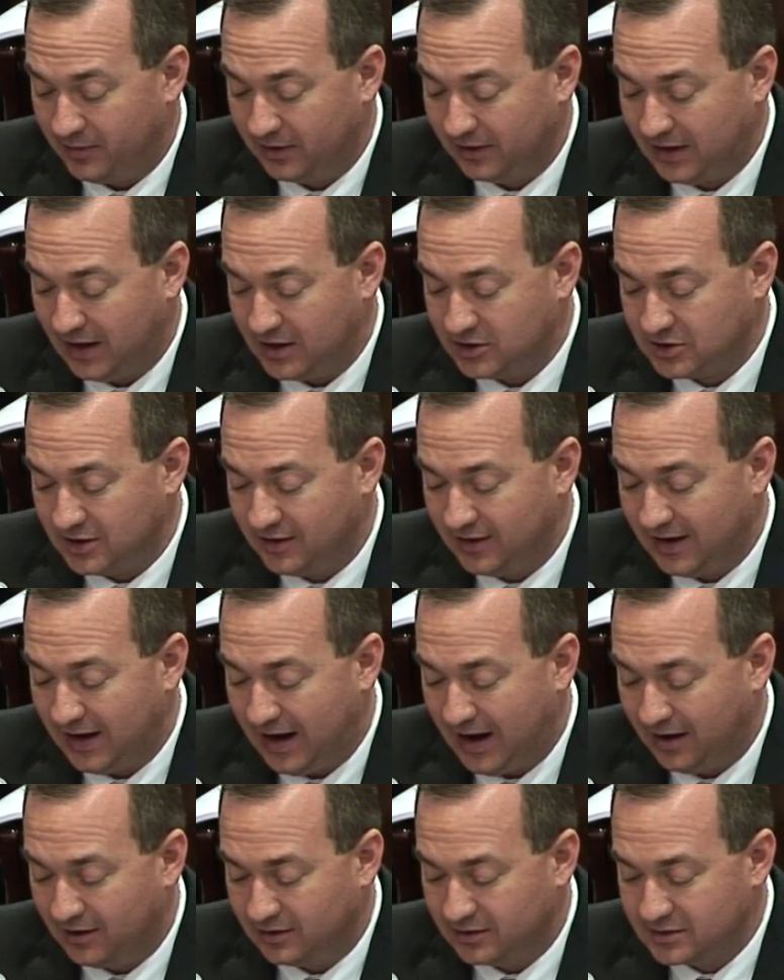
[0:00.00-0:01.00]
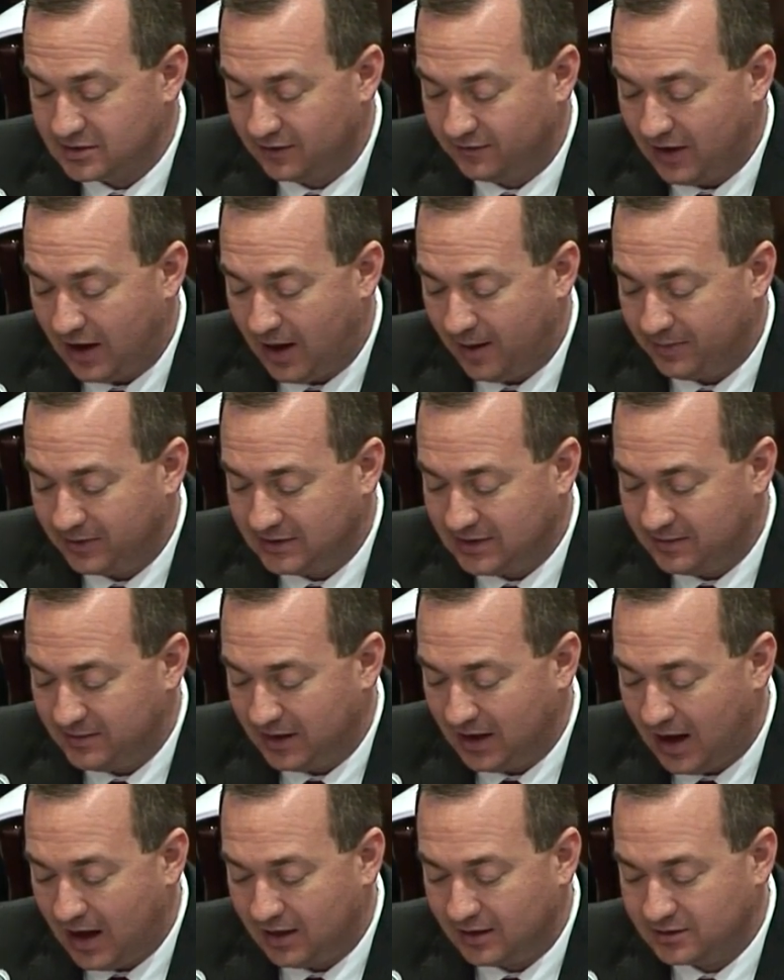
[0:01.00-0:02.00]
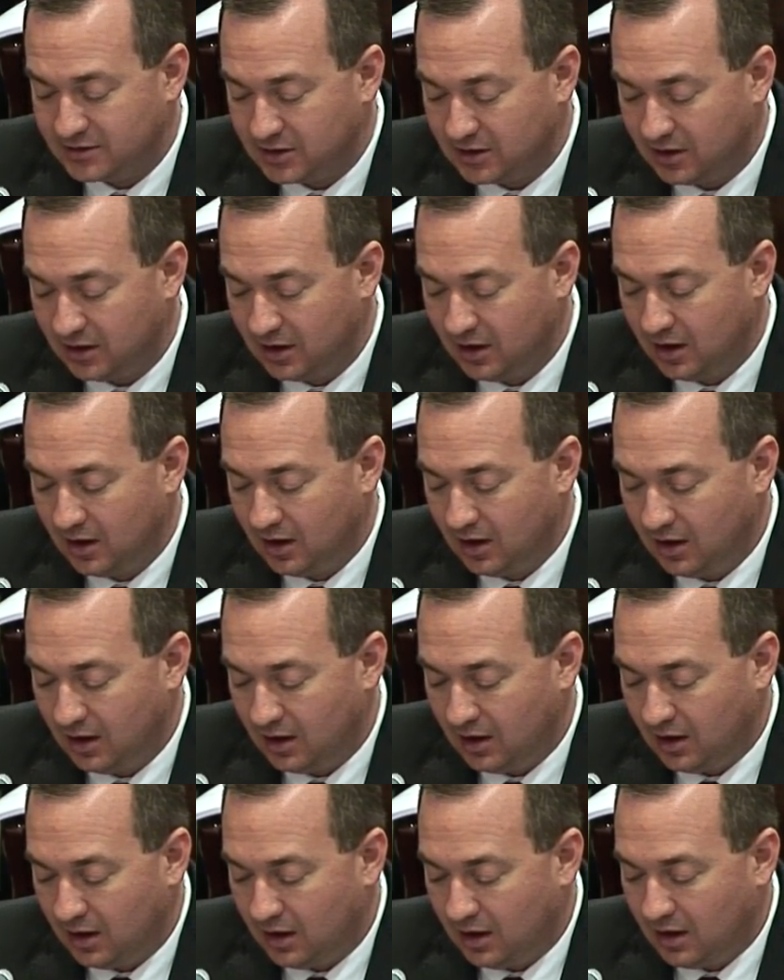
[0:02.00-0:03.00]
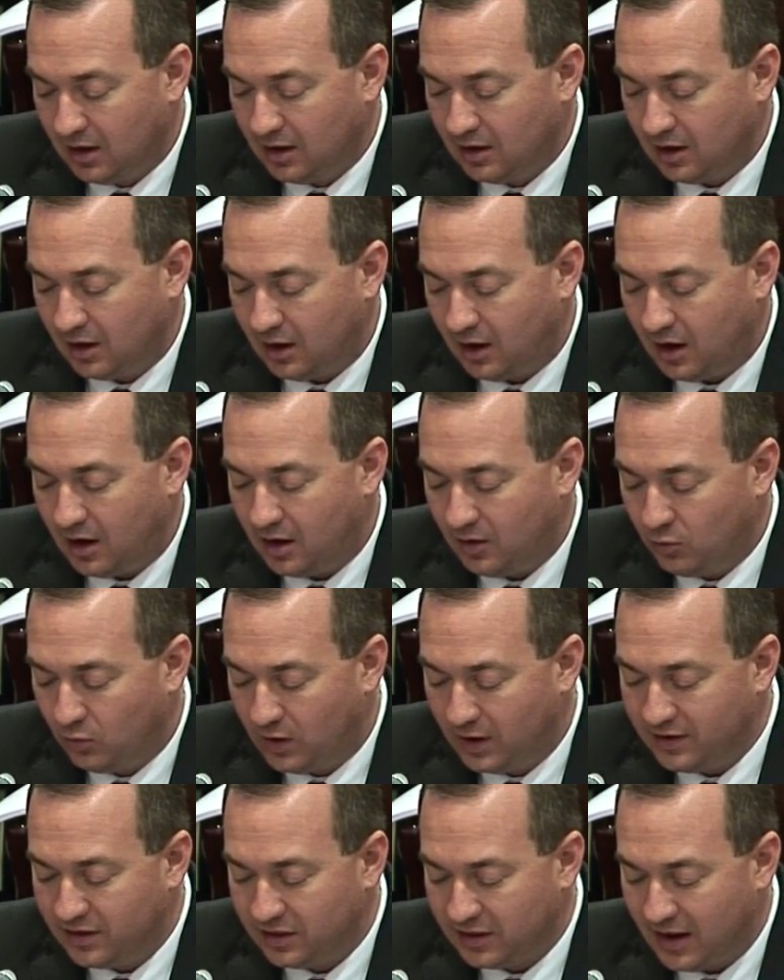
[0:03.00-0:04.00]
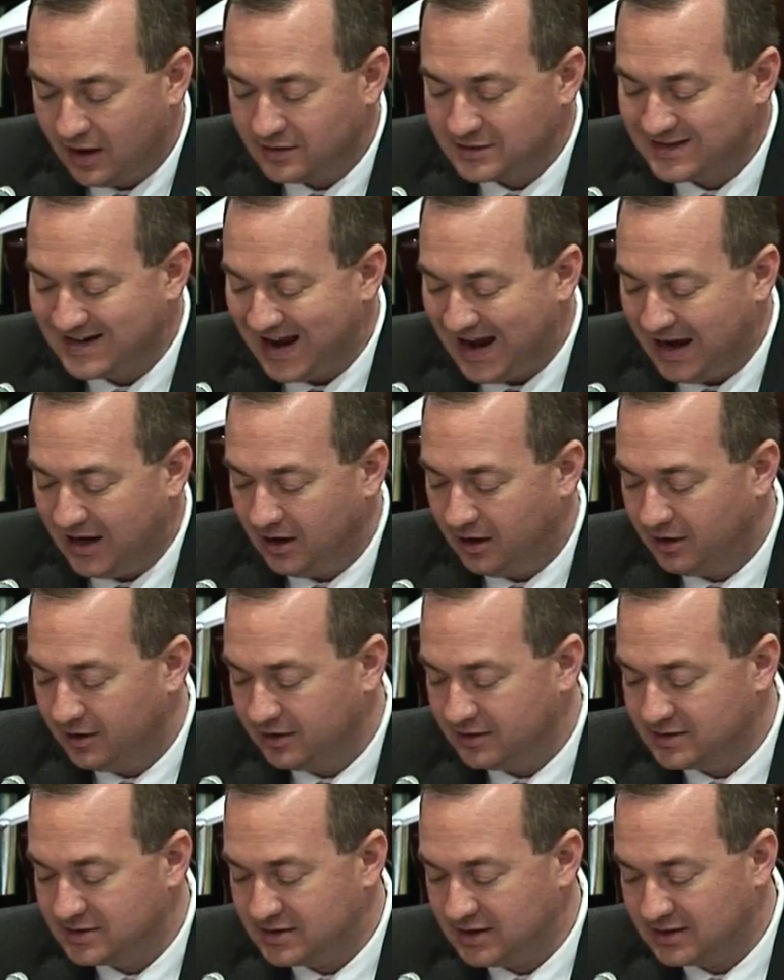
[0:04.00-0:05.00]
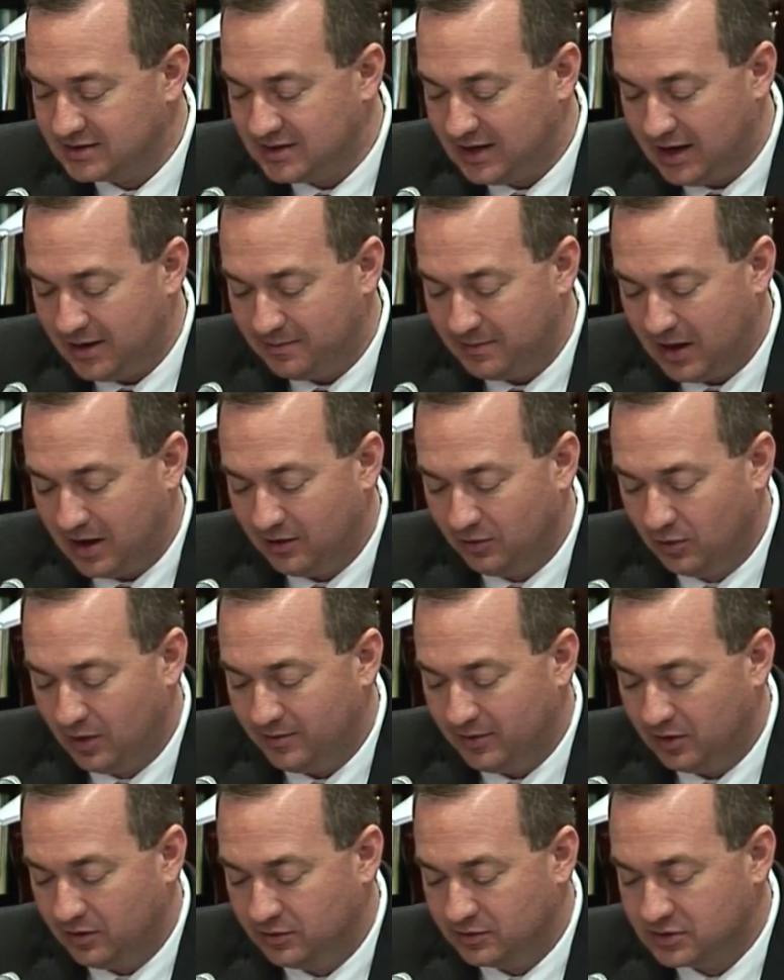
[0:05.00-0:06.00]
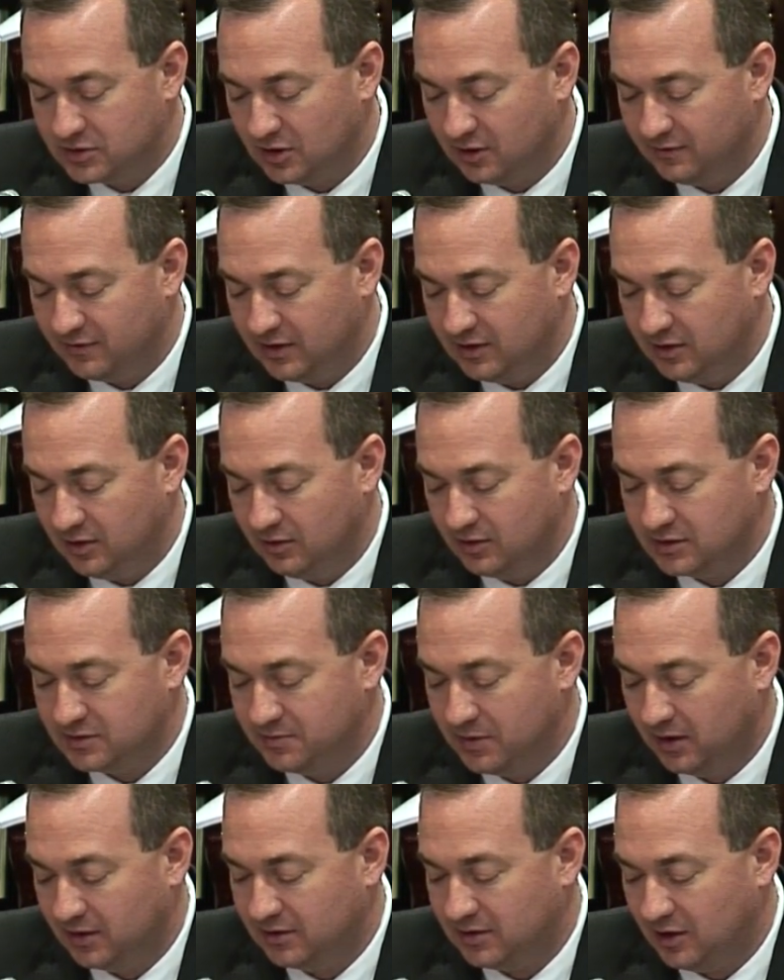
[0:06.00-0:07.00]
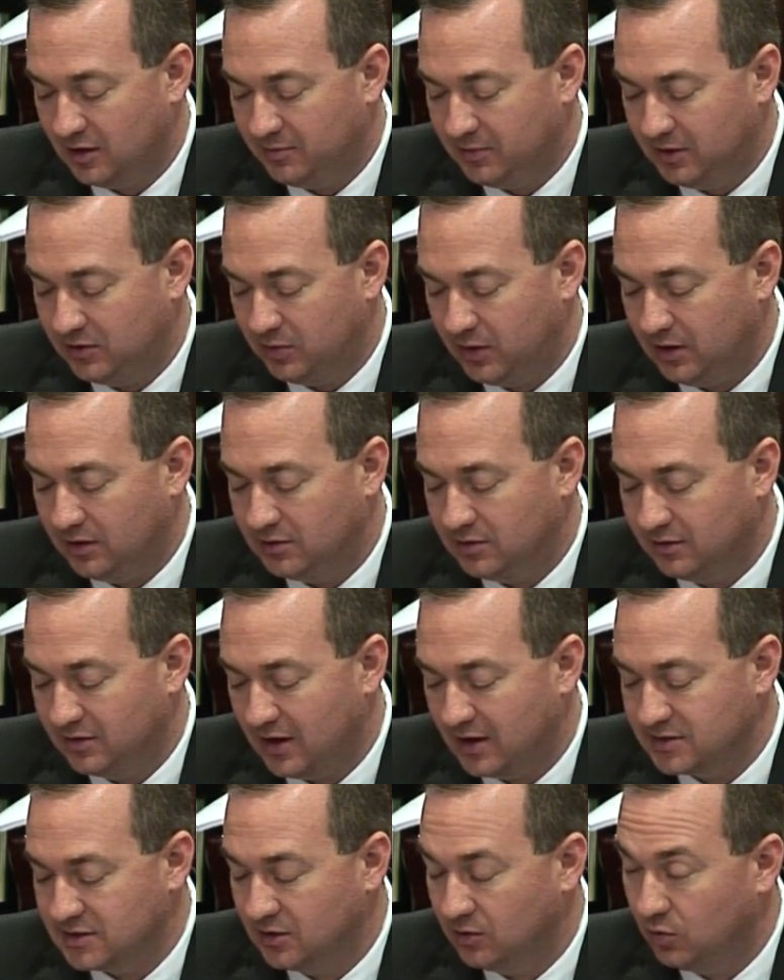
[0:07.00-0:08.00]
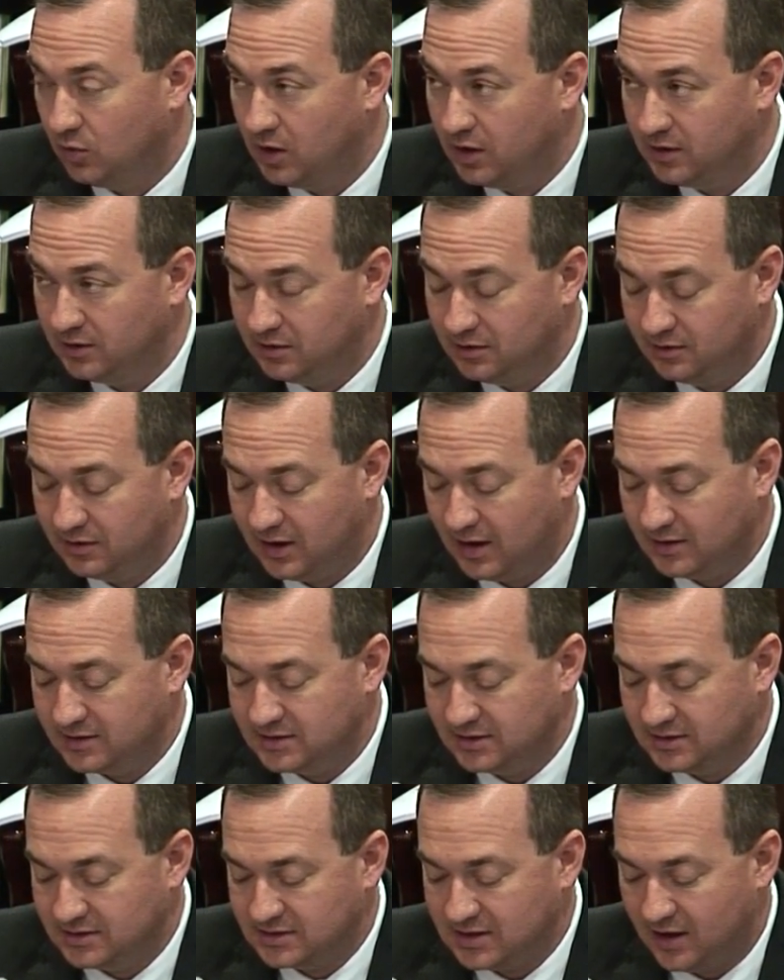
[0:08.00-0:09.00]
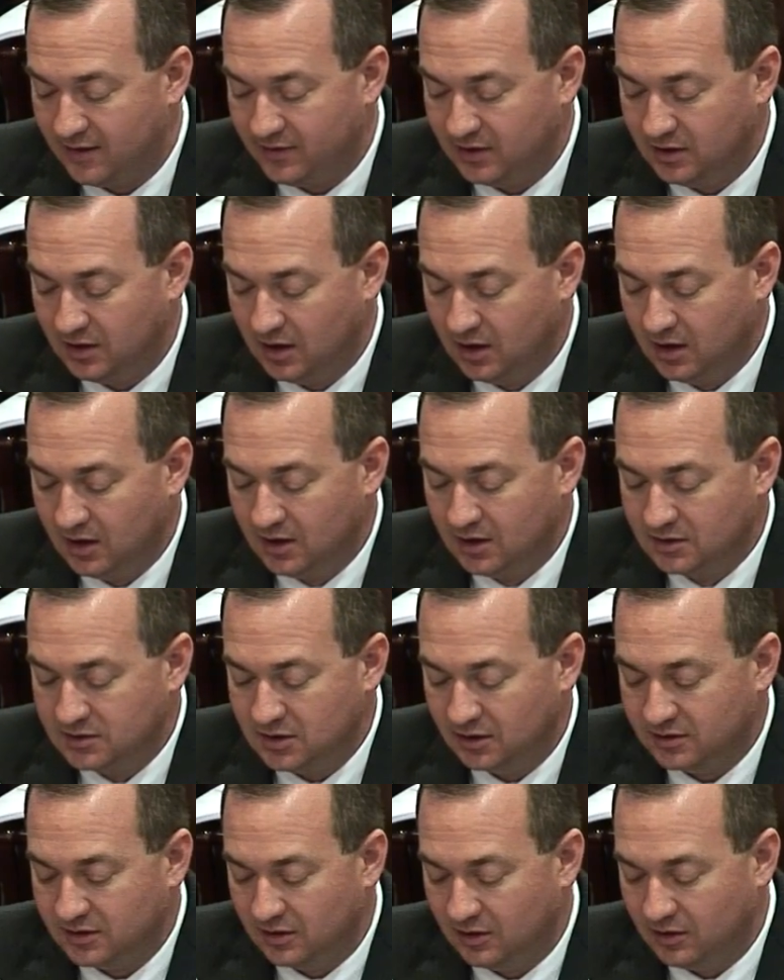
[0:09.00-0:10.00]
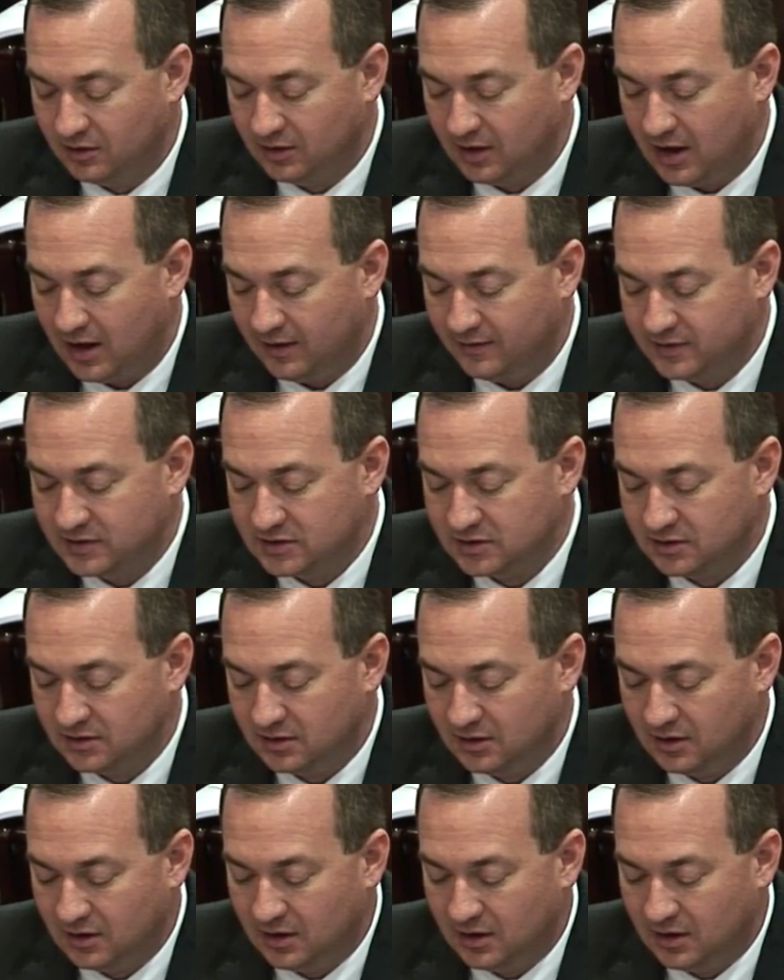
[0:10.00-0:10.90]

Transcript: publication in the Annals of Epidemiology, 1,868 men and women who served in the U.S. military between 2001 and 2007 took their own lives.